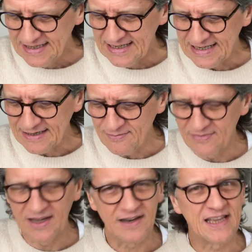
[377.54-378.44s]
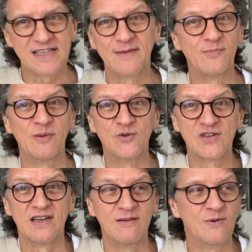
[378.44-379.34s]
And I guess some people
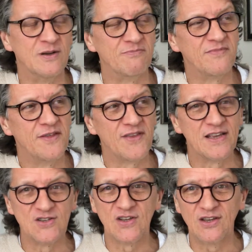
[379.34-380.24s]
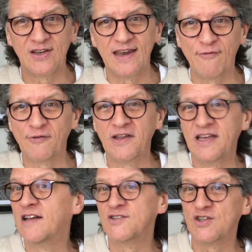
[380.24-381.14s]
say, well, the things that you can never find the
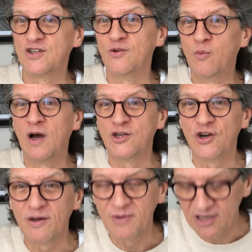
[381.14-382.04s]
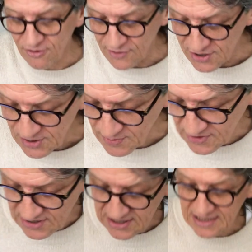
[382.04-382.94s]
answer to, why should I be curious?
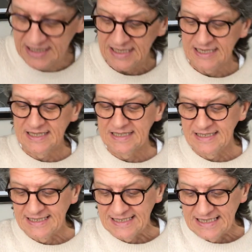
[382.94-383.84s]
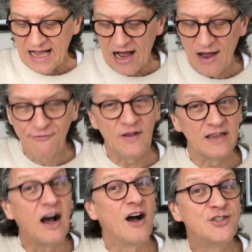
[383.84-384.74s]
But
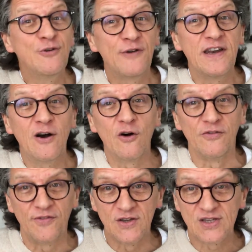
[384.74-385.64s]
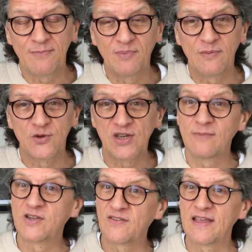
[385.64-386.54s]
I do find it odd that some people
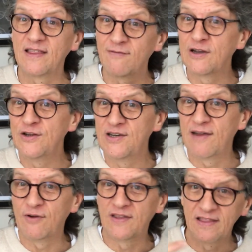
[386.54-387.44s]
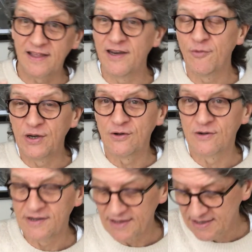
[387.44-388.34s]
seem to think they've learned everything, they know it
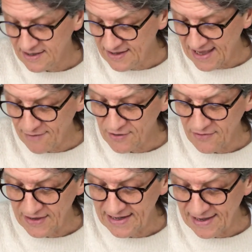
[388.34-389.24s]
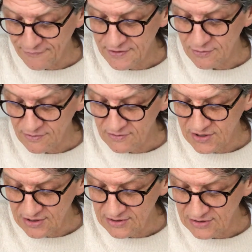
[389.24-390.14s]
all, and they have nothing left
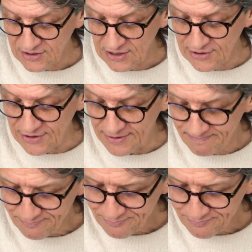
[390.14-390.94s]
to learn.